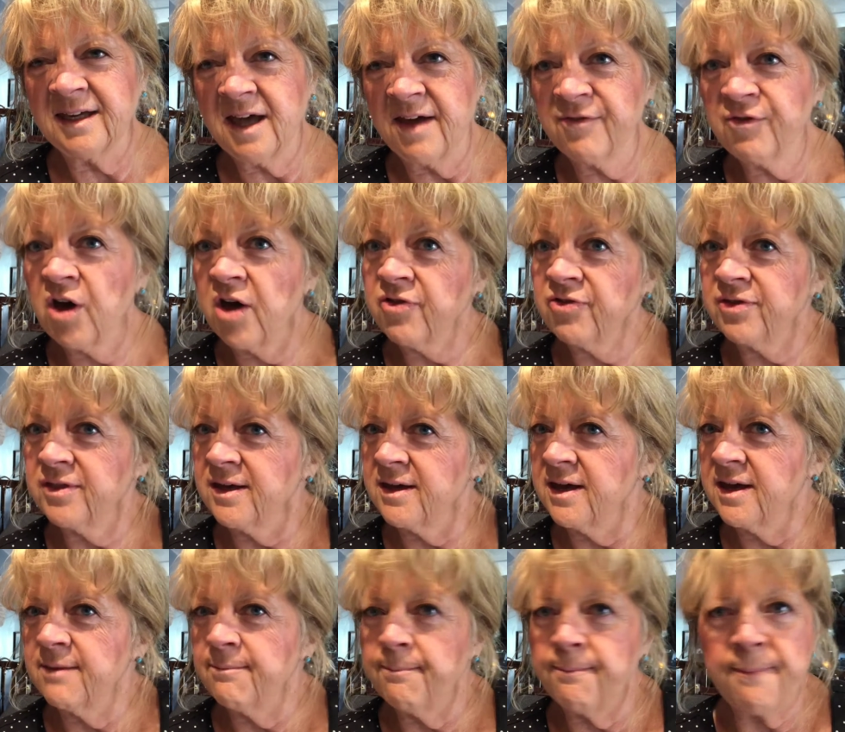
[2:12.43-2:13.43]
I've got
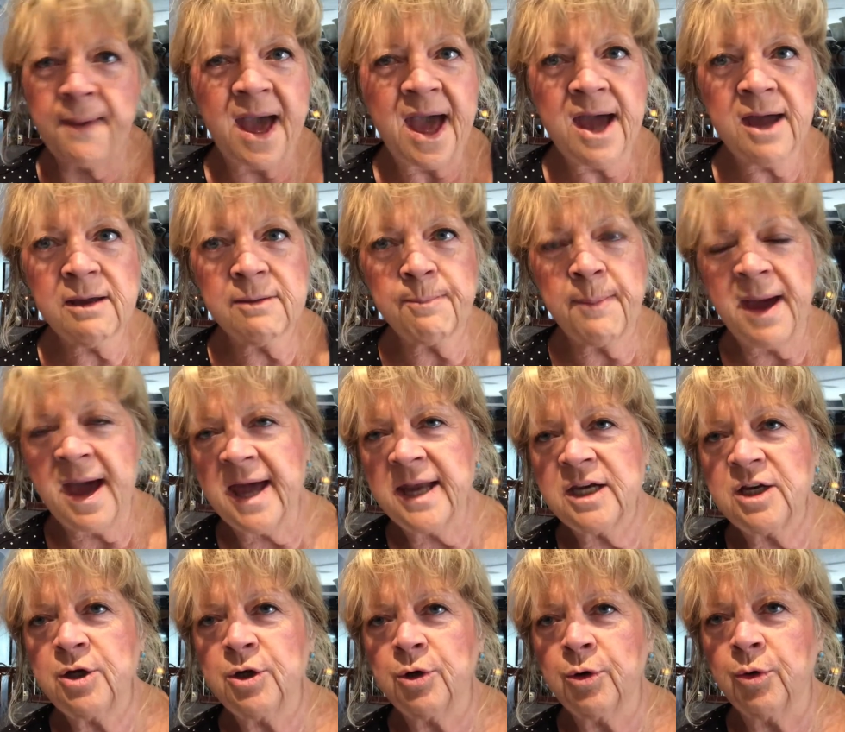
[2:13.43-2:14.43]
the back
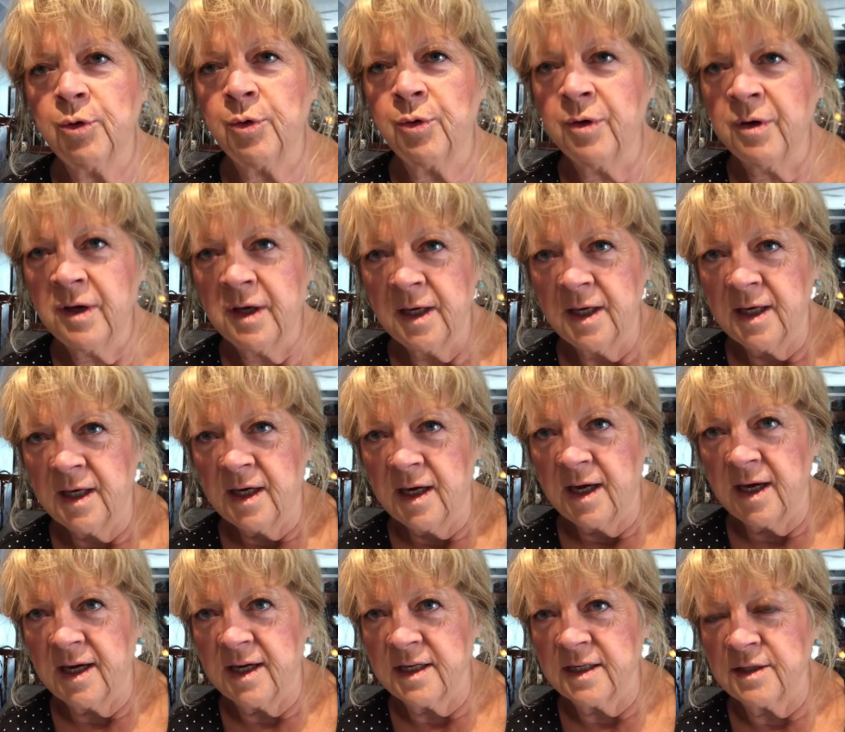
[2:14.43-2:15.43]
patio
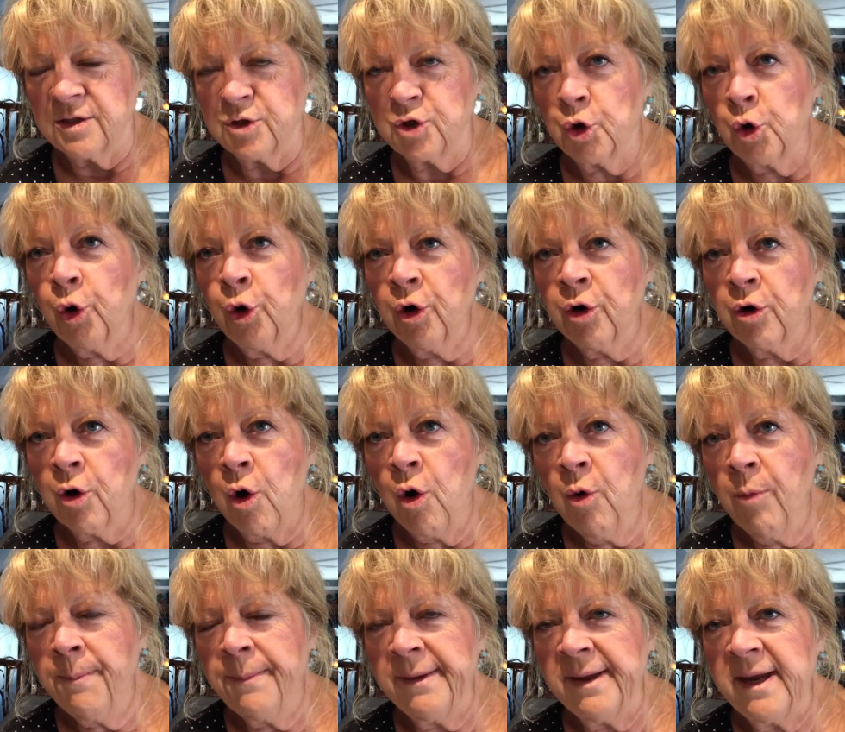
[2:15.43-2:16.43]
door
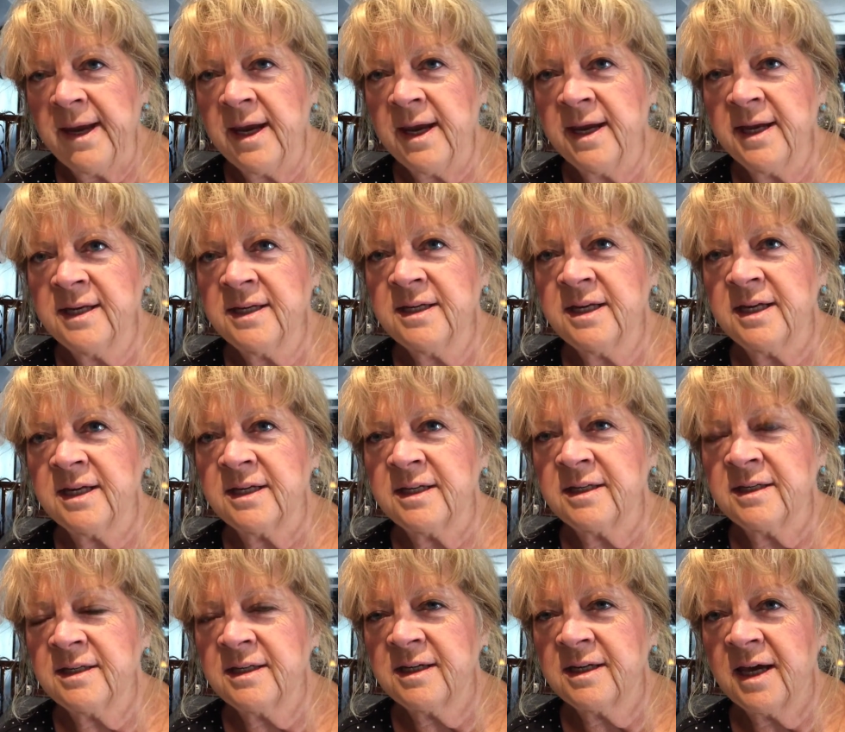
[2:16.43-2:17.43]
open and
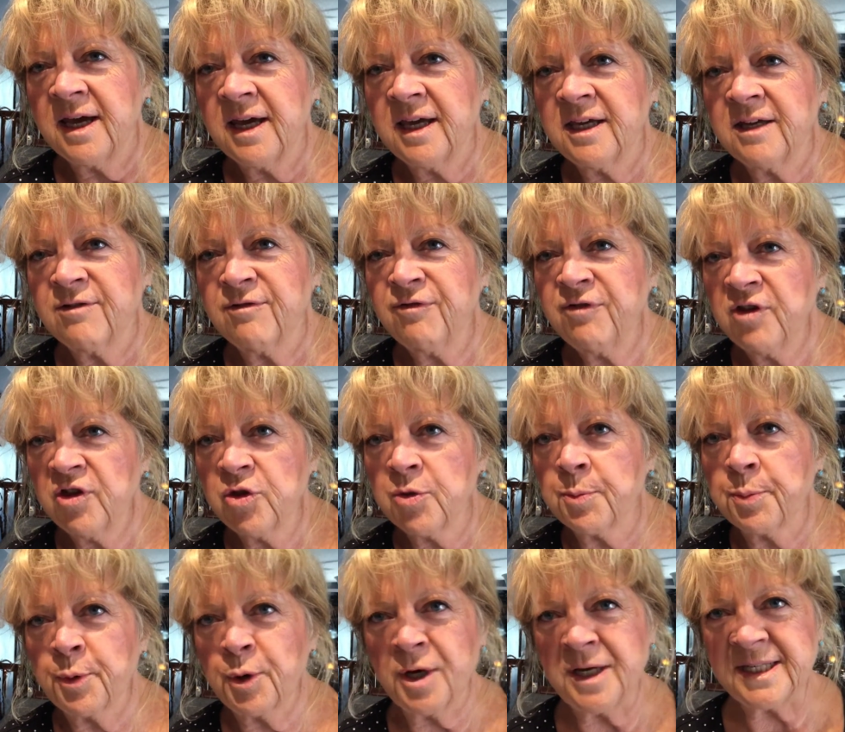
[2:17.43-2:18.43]
I can feel the
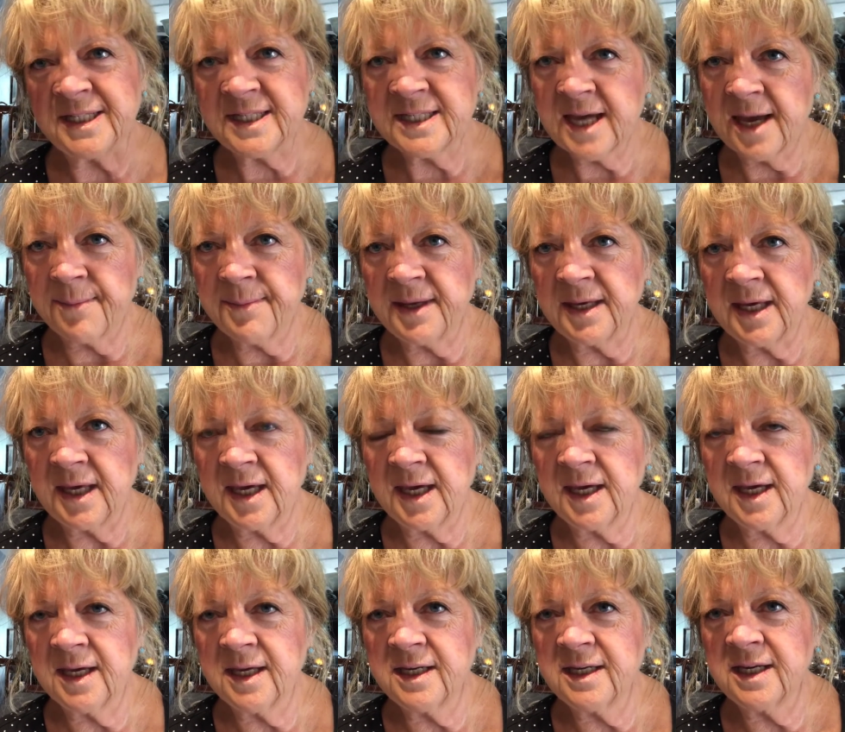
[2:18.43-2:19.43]
breeze coming
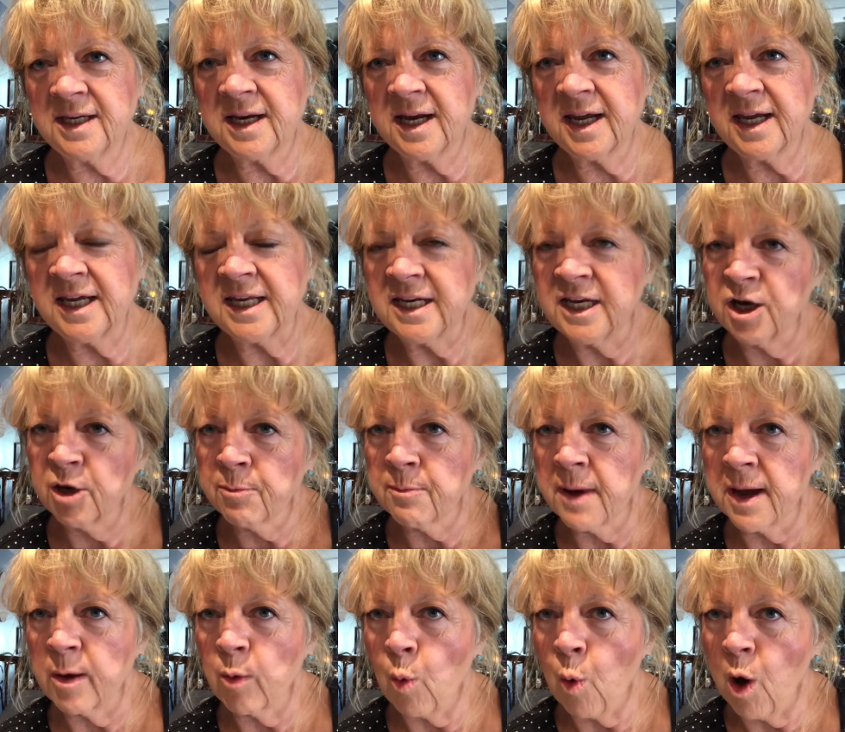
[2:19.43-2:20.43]
in and I can hear
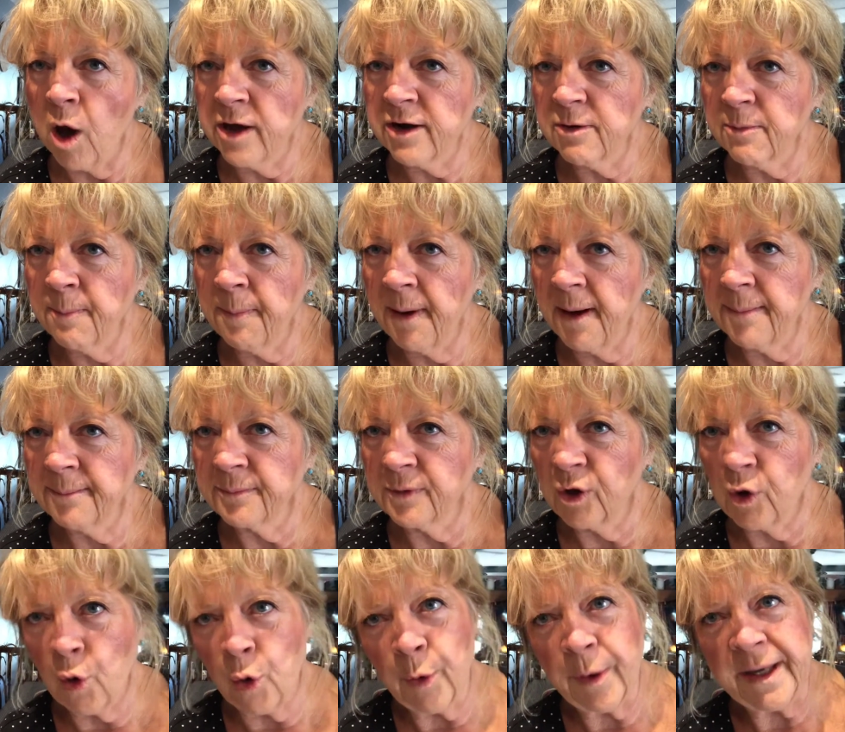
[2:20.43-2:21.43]
my water pump
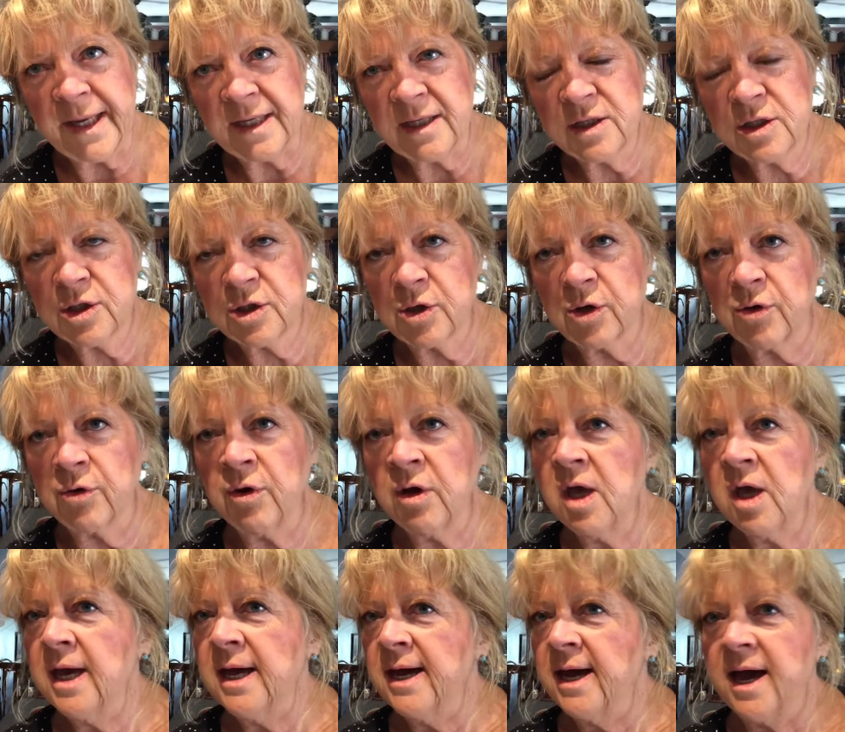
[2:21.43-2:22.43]
going, so
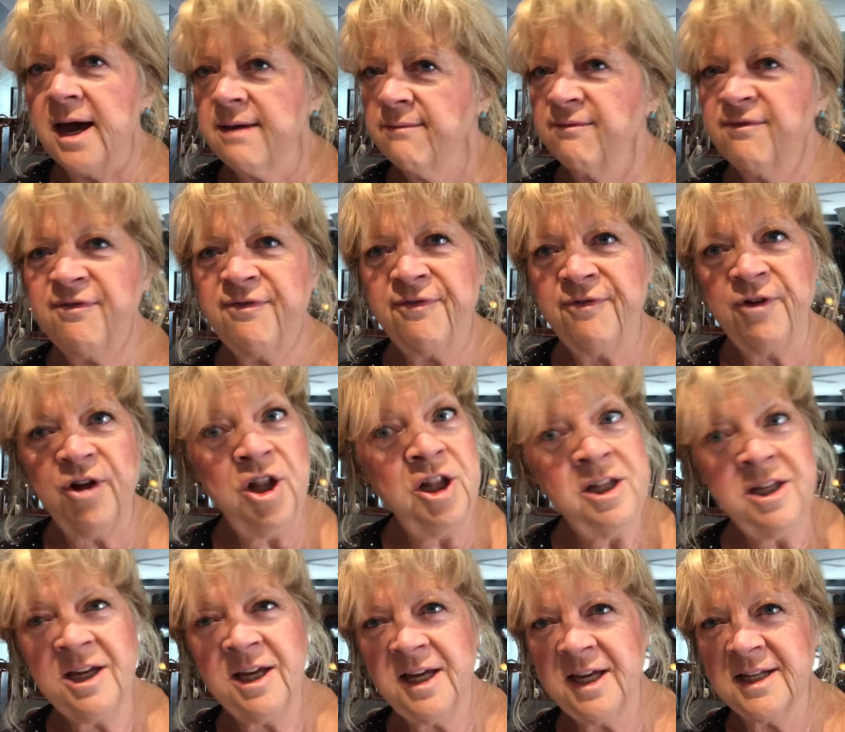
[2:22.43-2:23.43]
I'm
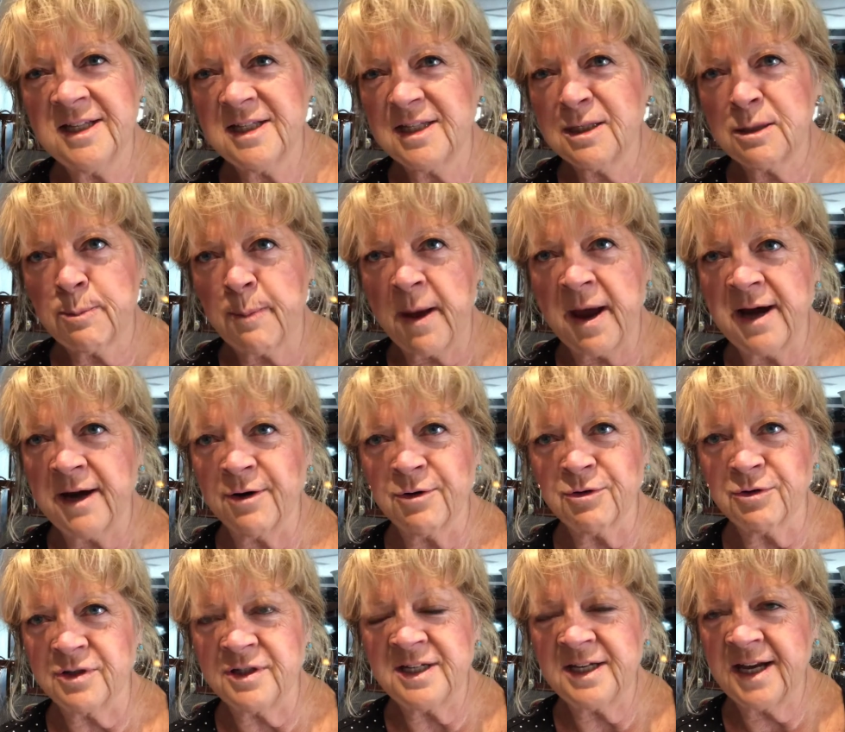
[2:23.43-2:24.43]
fully
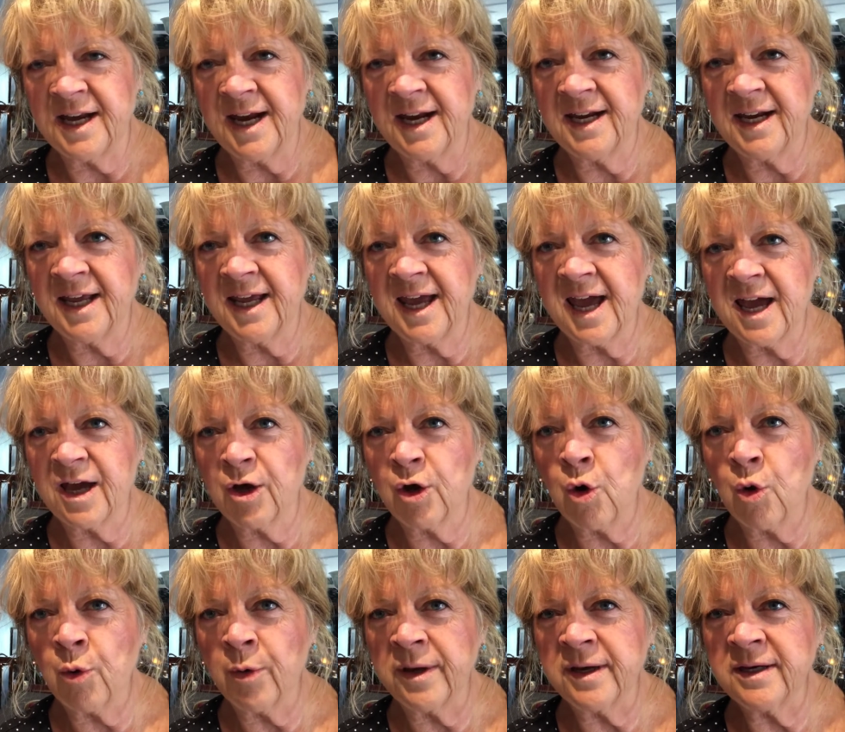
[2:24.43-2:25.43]
inspired today to get
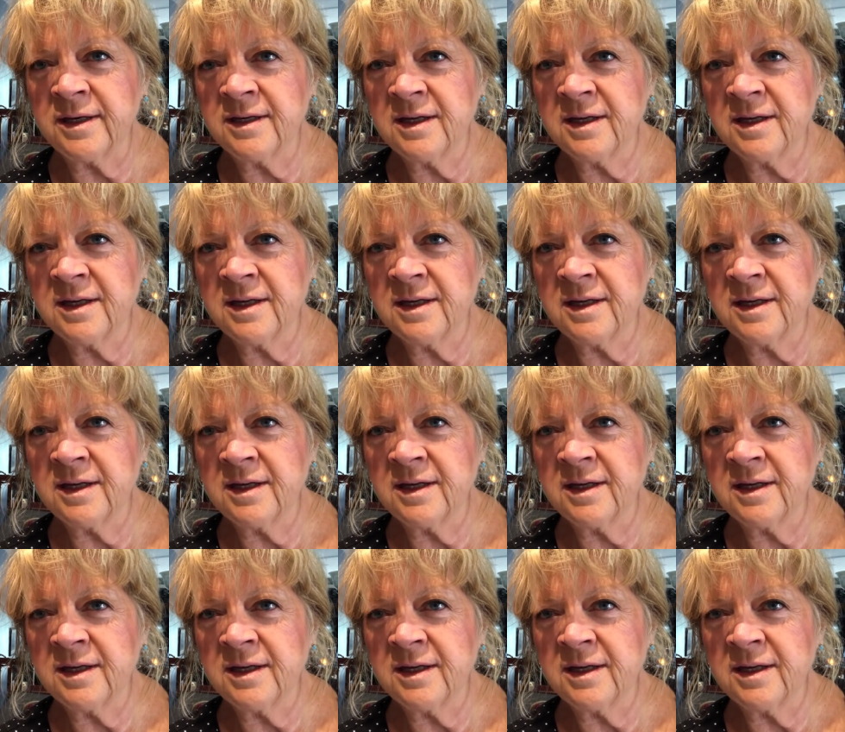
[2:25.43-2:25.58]
going.